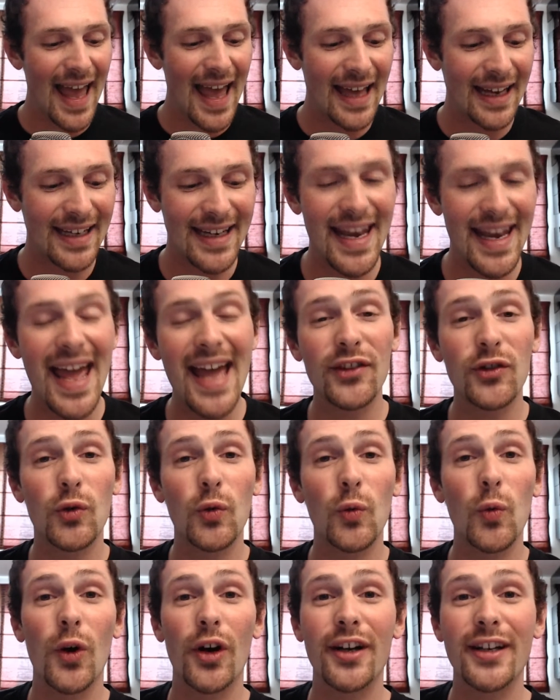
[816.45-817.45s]

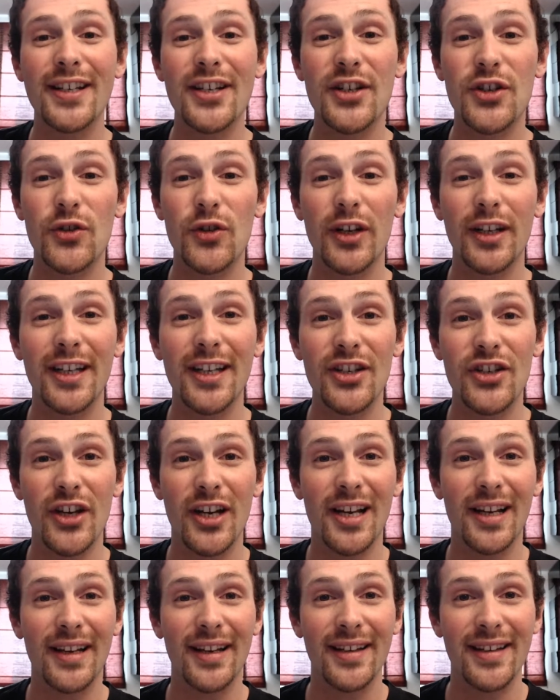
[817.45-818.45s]
network
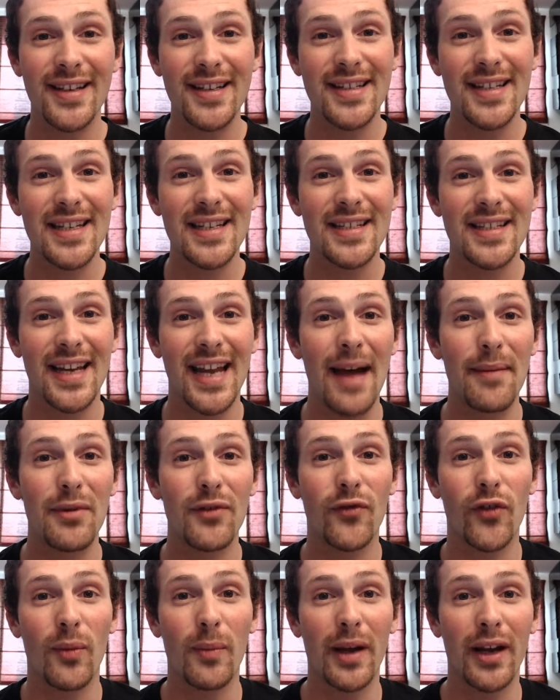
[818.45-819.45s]
strategically. This is
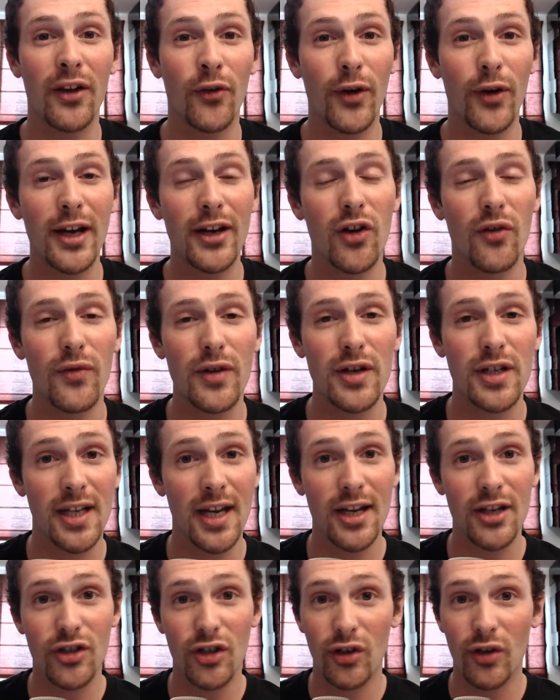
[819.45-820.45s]
coming from a great
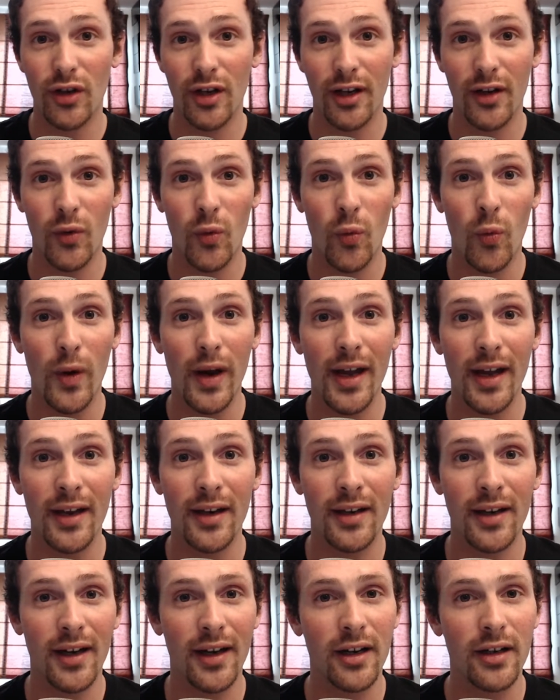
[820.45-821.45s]
conversation
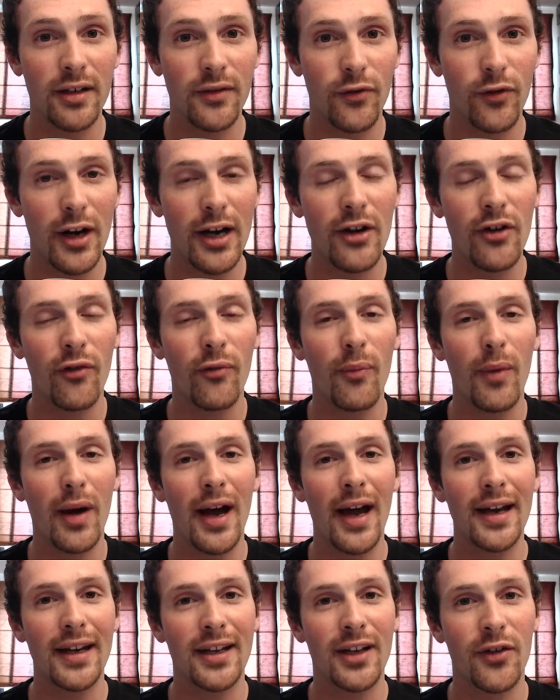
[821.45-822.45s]
with a good friend of
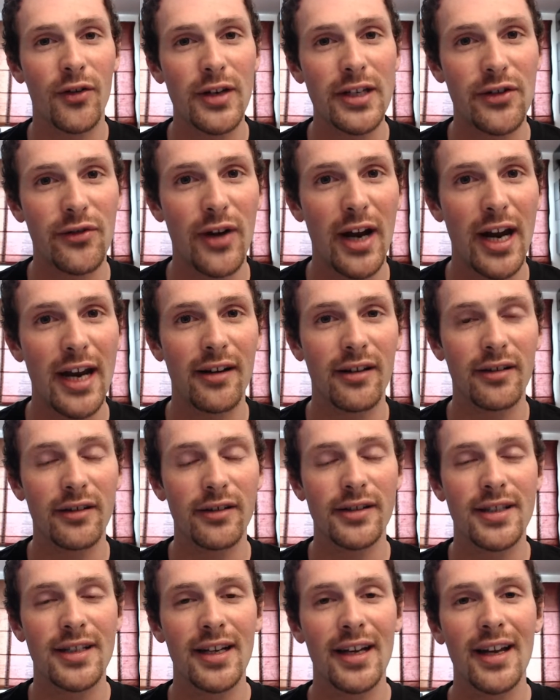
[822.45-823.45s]
mine, Chris
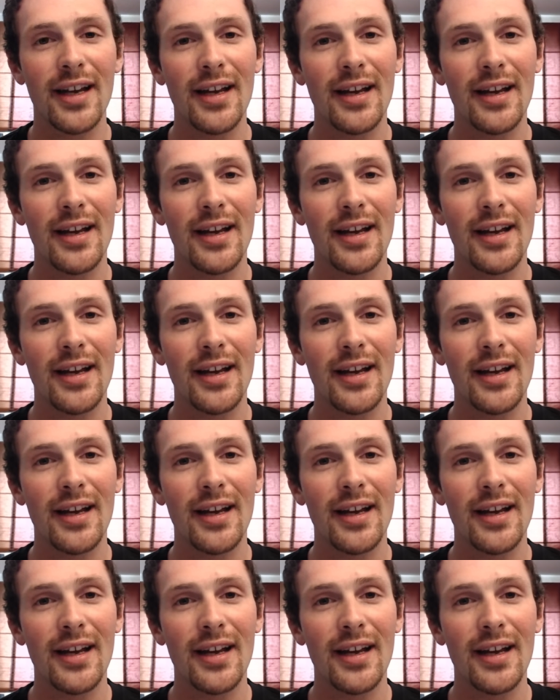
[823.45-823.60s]
Reynolds.